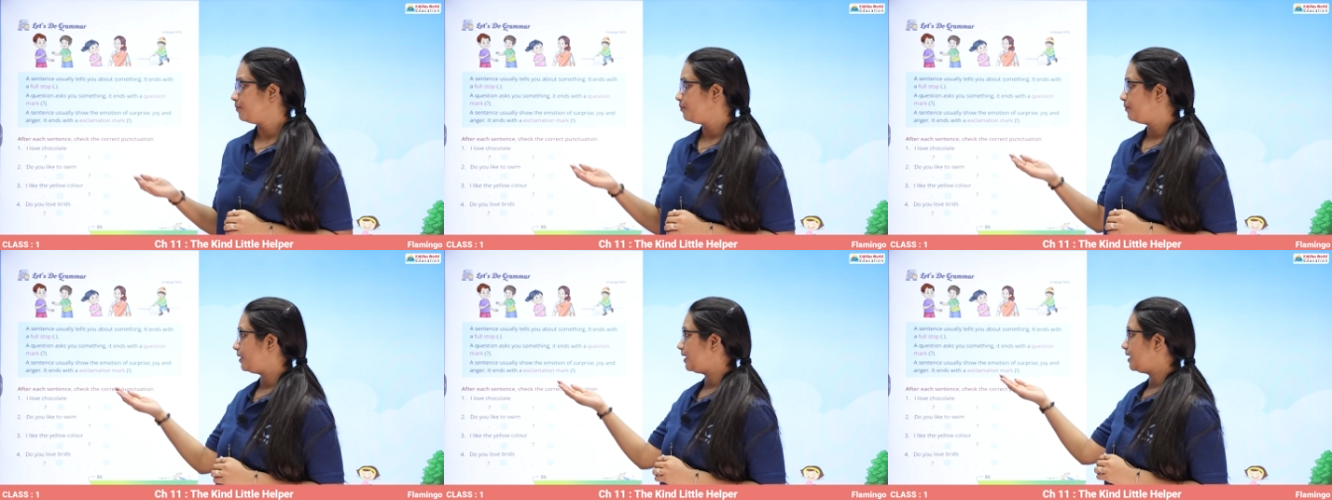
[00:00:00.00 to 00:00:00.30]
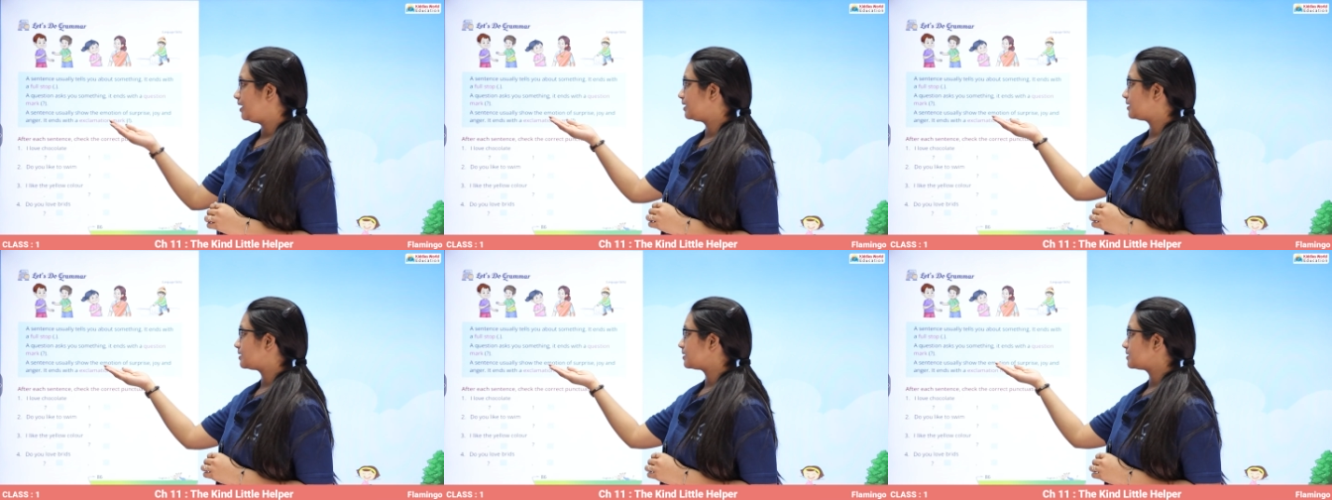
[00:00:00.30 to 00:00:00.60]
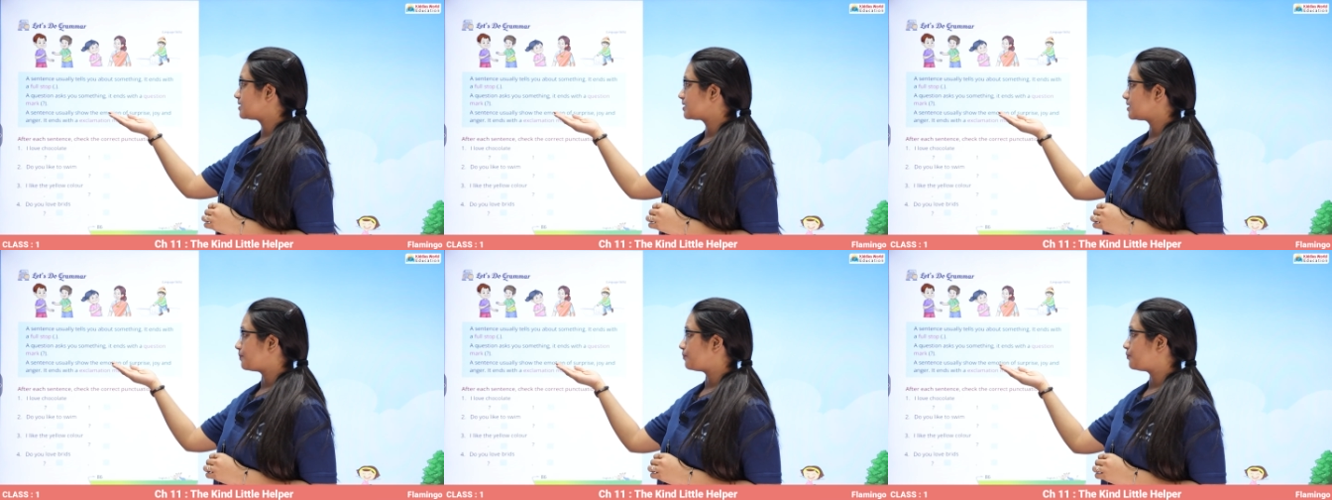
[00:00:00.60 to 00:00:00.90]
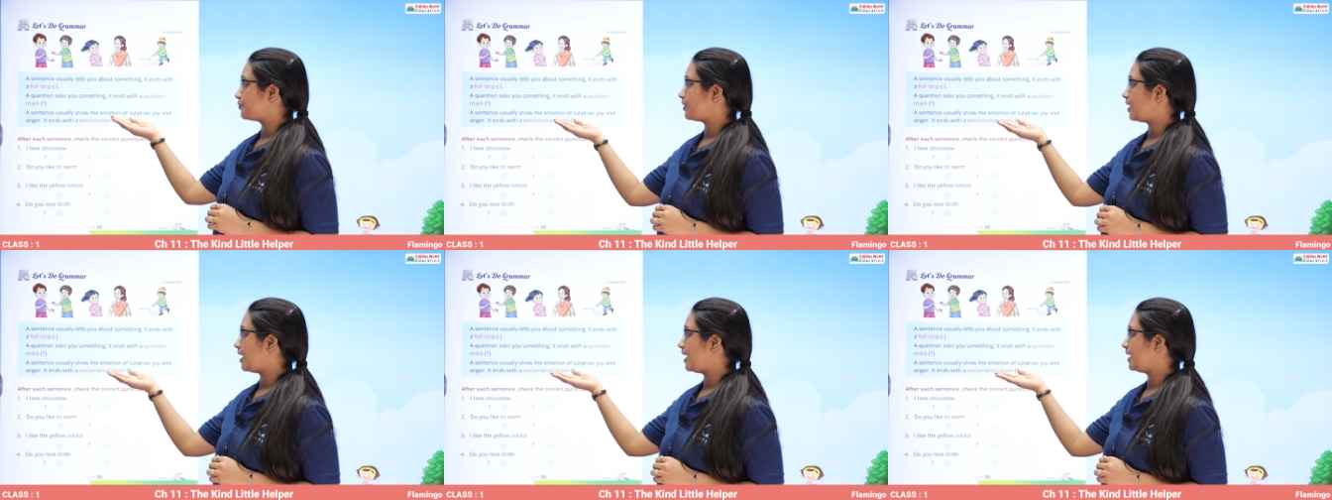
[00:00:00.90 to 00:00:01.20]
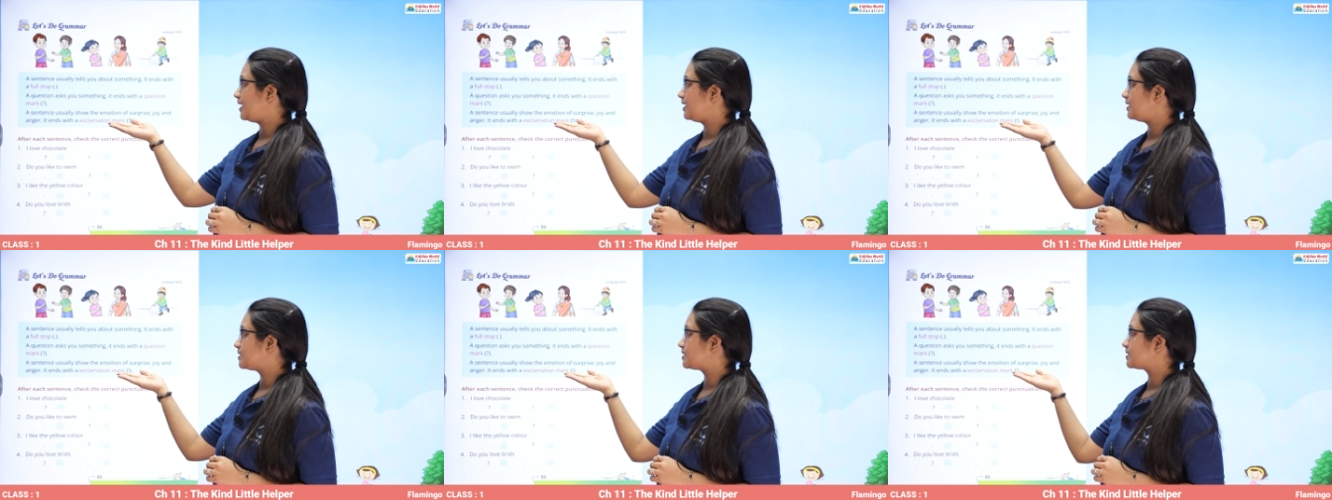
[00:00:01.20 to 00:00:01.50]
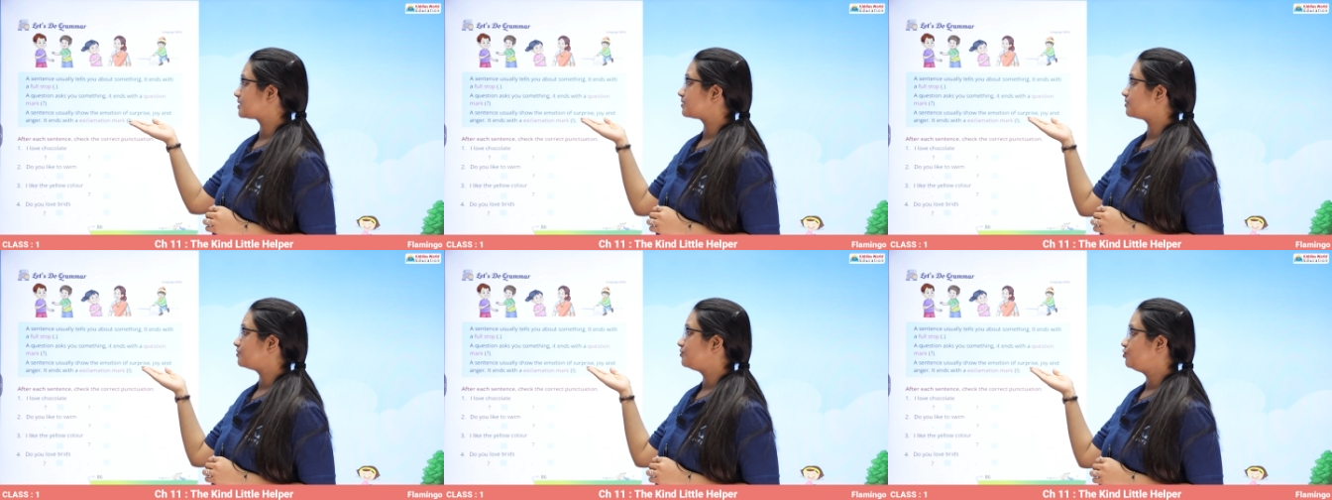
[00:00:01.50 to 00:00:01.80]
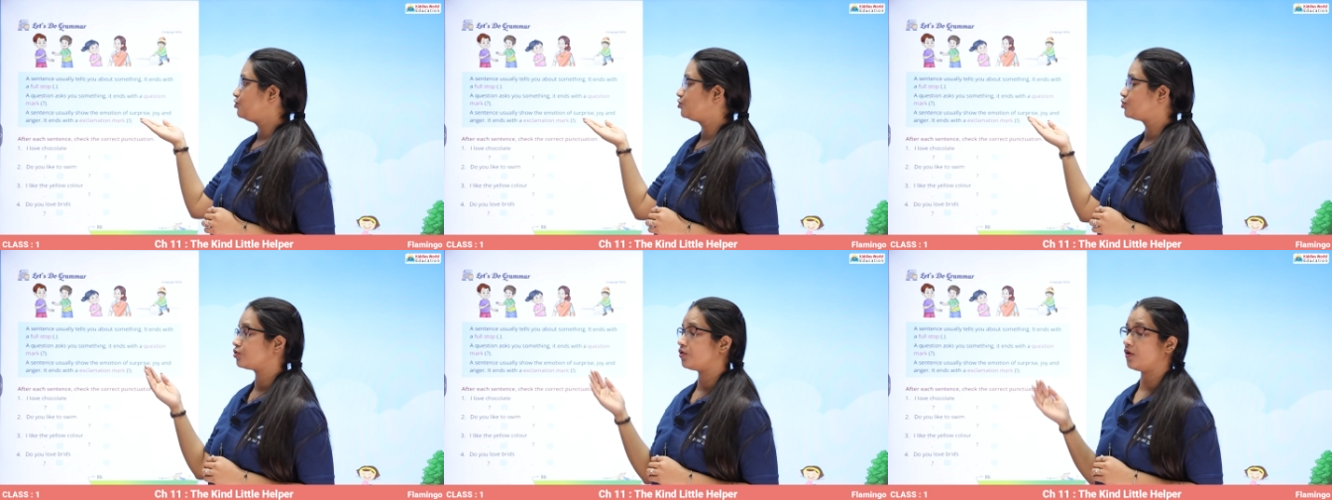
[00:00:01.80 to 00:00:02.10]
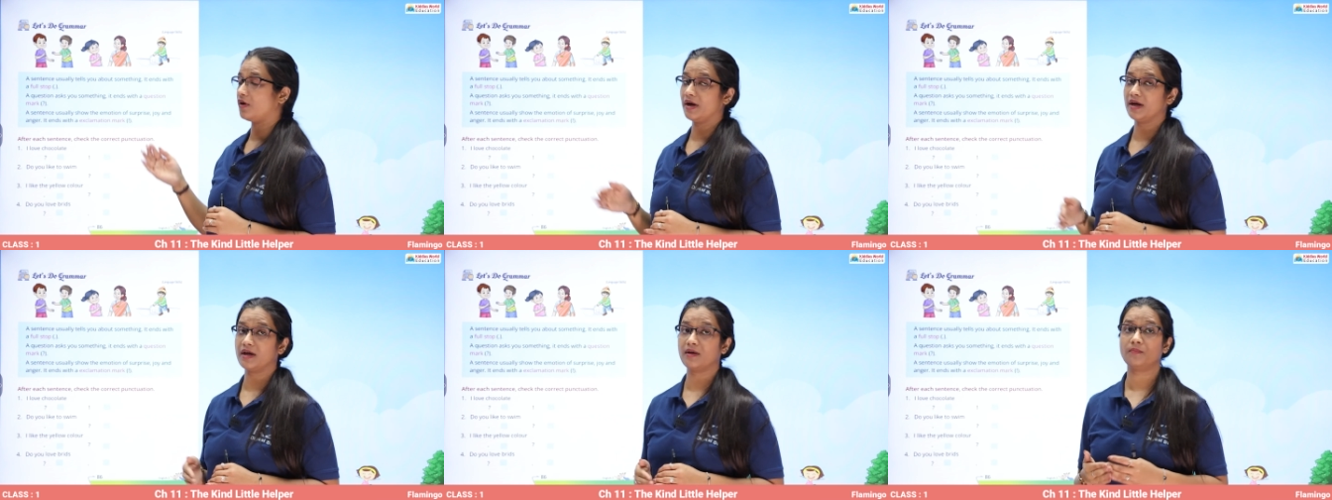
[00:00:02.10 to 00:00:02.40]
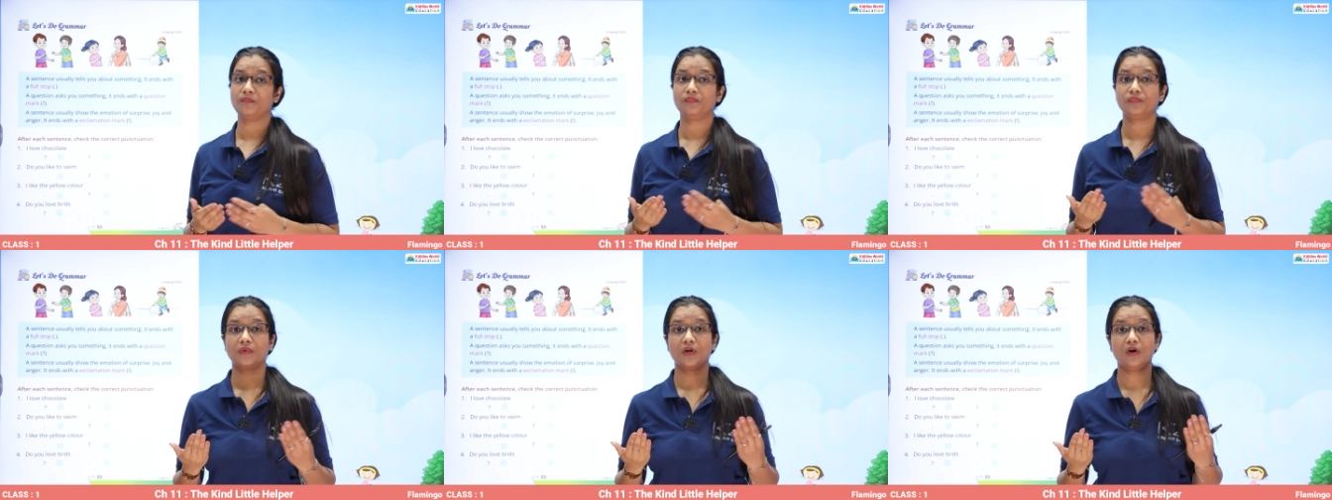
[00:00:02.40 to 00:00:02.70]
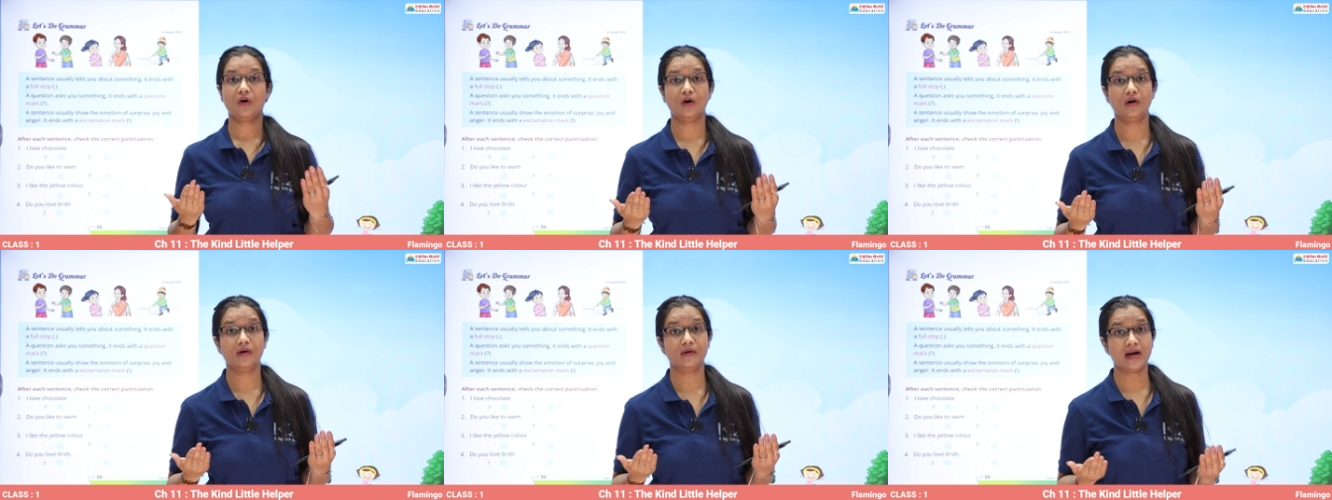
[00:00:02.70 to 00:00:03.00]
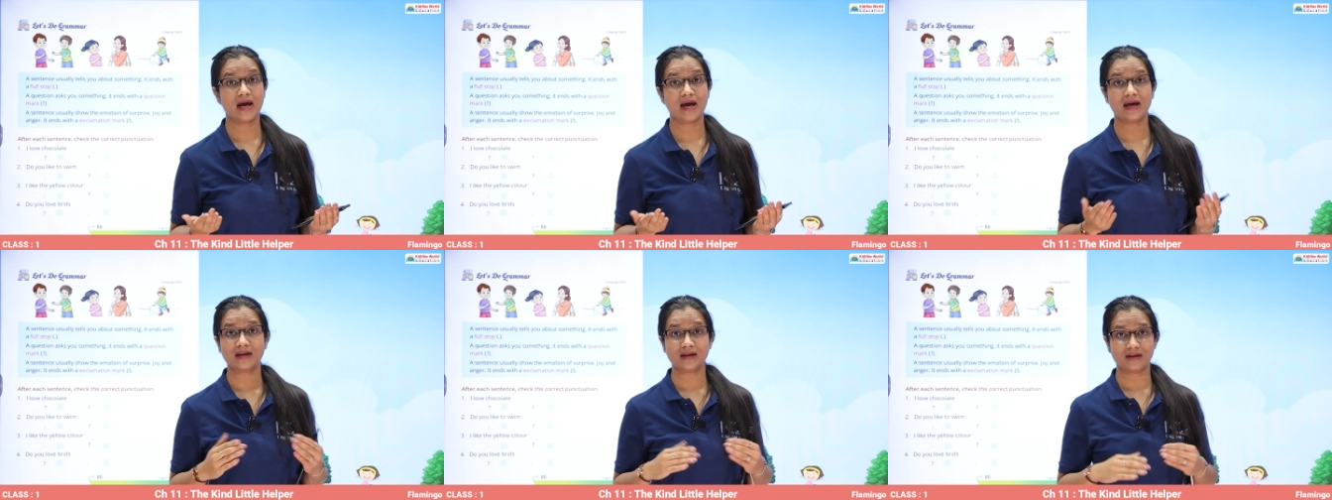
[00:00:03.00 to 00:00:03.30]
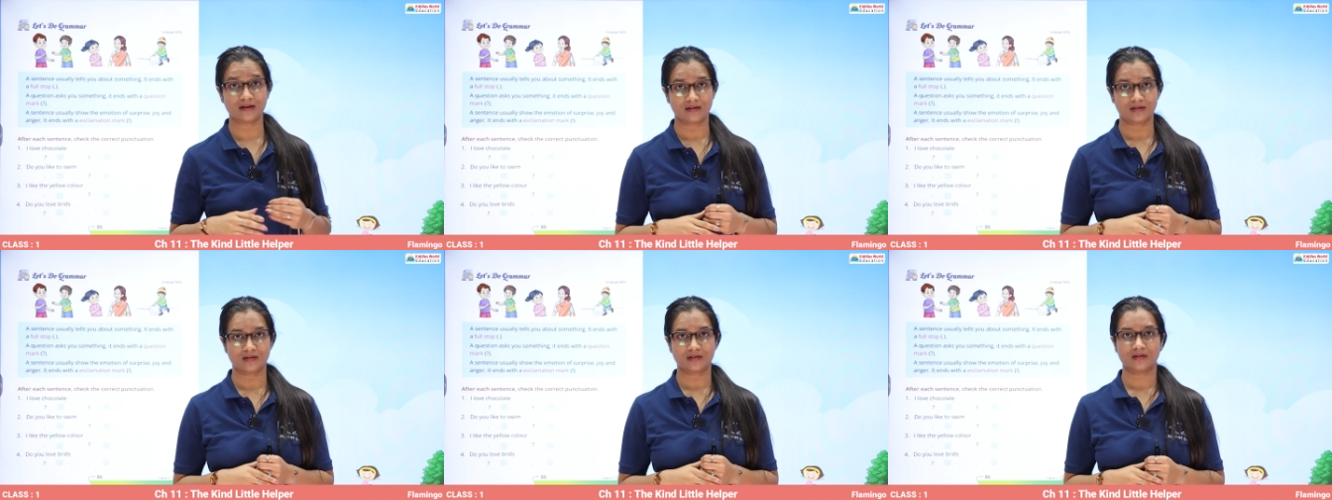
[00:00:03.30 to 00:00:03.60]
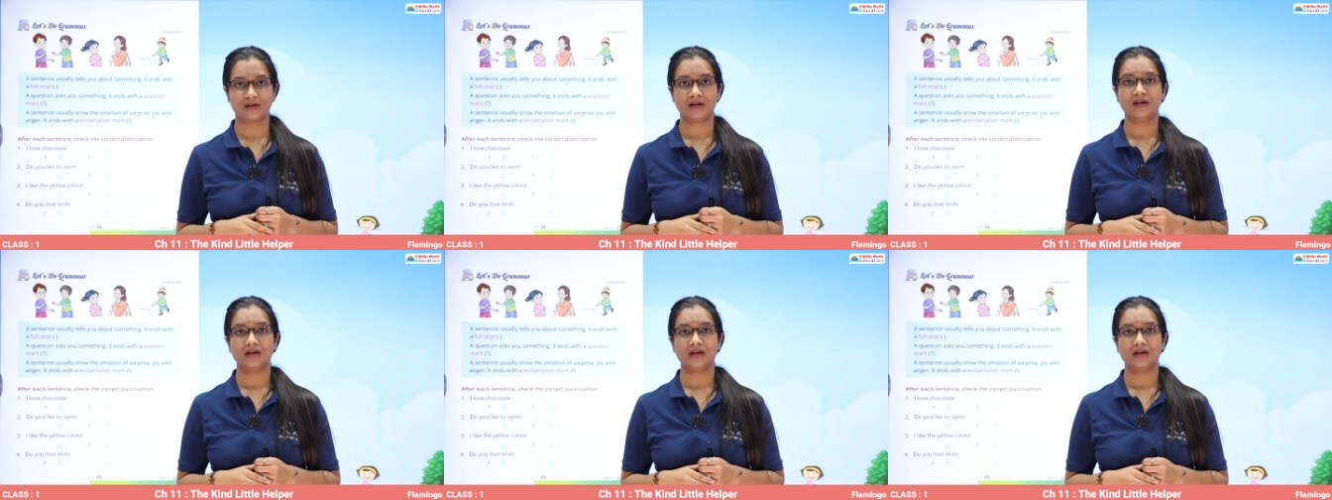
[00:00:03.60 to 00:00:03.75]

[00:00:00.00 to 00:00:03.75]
be it surprise, joy, or anger,